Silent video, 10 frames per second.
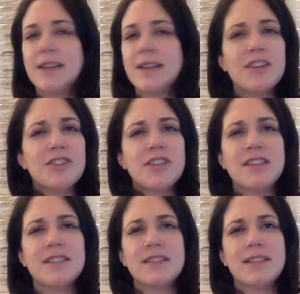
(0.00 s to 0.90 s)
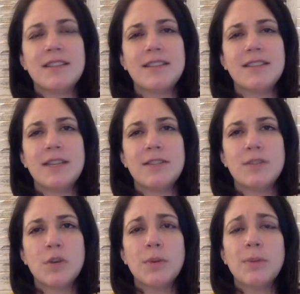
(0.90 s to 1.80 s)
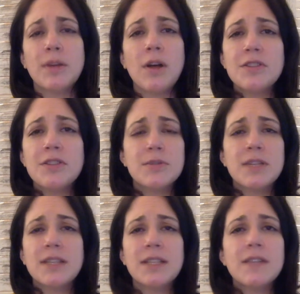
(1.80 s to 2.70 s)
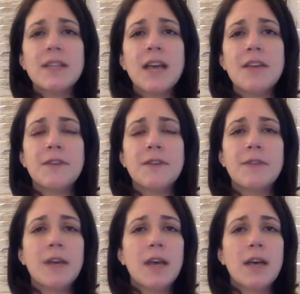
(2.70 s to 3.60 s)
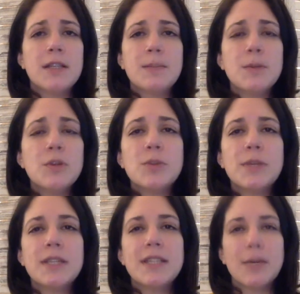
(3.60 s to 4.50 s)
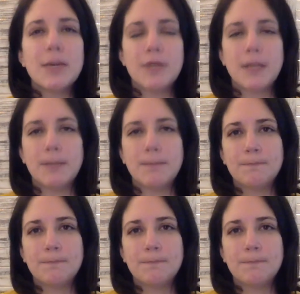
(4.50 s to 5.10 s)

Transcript: not just to stay sober, but also to live a life of spiritual integrity.